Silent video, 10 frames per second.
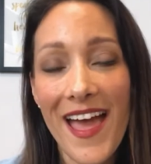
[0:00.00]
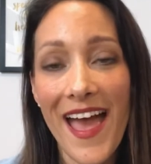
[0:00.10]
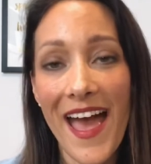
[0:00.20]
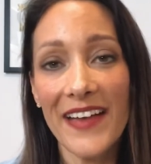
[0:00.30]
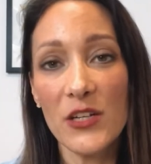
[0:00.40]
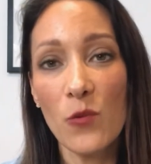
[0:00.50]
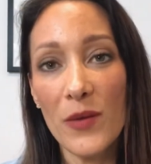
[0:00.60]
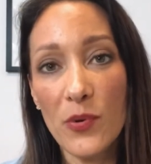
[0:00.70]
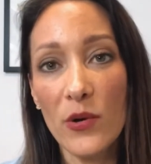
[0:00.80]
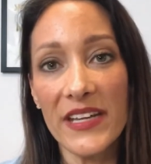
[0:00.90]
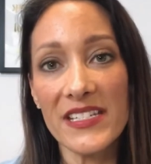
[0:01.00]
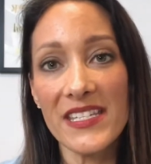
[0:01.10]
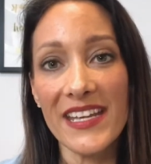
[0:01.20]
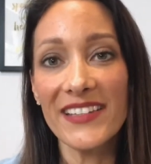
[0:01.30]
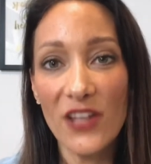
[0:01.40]
And at what point
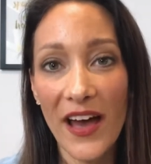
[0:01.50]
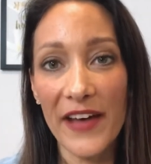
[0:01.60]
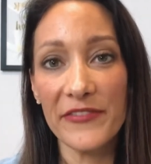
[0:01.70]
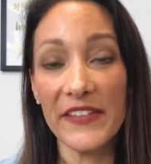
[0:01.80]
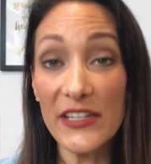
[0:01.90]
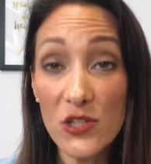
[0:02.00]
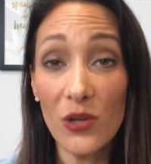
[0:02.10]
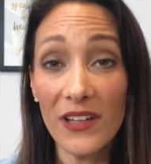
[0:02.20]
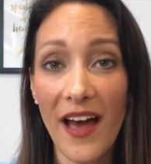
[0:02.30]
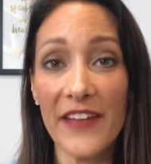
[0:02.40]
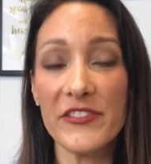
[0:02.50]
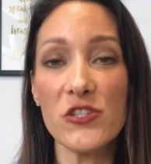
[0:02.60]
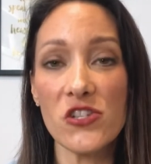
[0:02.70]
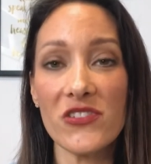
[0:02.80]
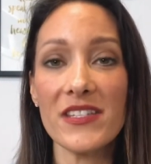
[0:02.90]
in your life,
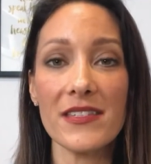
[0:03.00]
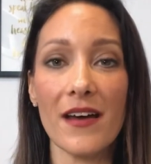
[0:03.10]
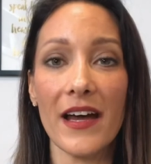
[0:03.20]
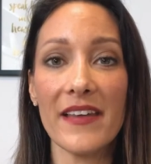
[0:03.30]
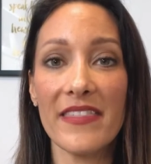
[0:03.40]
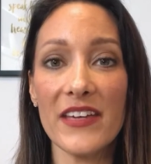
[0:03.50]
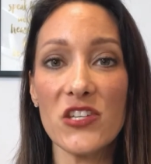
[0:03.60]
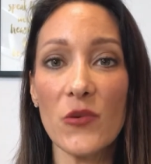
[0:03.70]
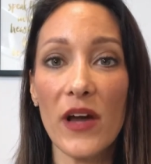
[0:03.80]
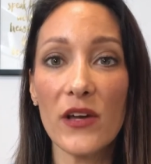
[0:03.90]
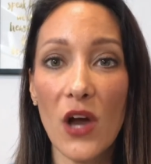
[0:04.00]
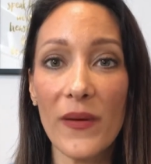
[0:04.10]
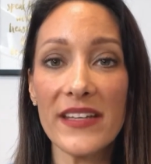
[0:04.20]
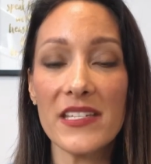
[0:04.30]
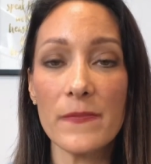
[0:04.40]
did you decide that you are
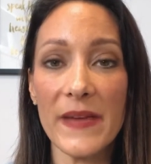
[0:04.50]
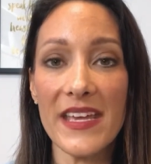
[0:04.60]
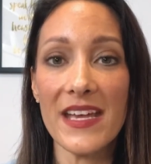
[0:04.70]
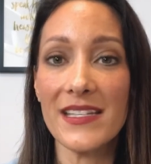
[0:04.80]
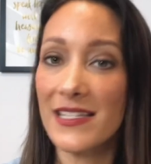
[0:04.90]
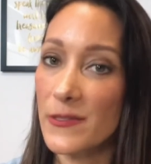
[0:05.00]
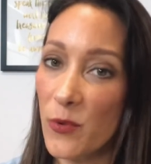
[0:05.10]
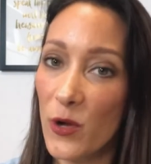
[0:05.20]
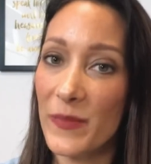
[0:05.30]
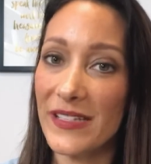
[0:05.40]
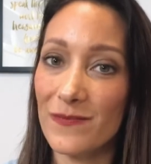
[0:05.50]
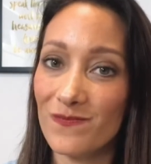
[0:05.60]
going to be a disappointment?